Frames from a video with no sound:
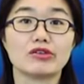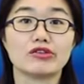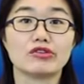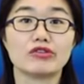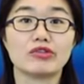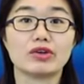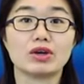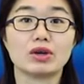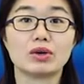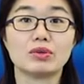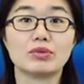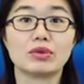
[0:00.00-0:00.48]

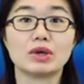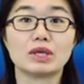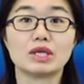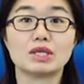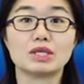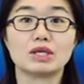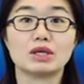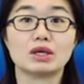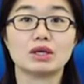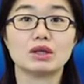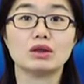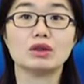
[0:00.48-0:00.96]
fair
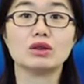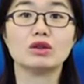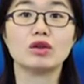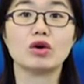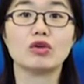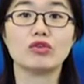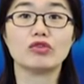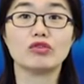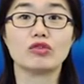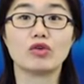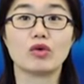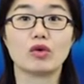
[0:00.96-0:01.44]
return
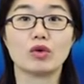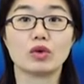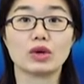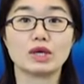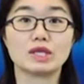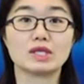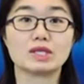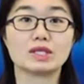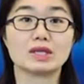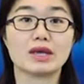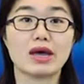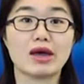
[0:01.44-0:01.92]
for
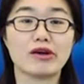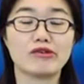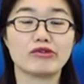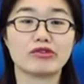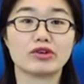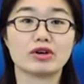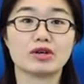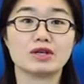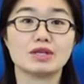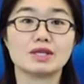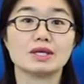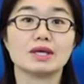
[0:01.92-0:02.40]
its
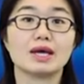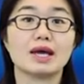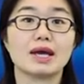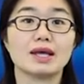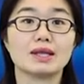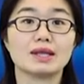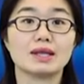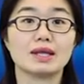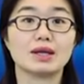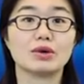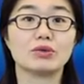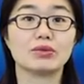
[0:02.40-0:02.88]
effort
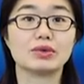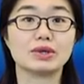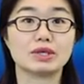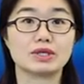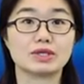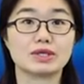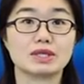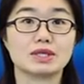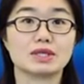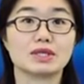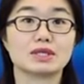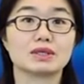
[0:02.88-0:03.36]
and the
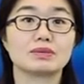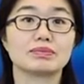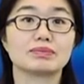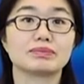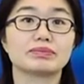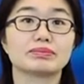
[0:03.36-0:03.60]
risks.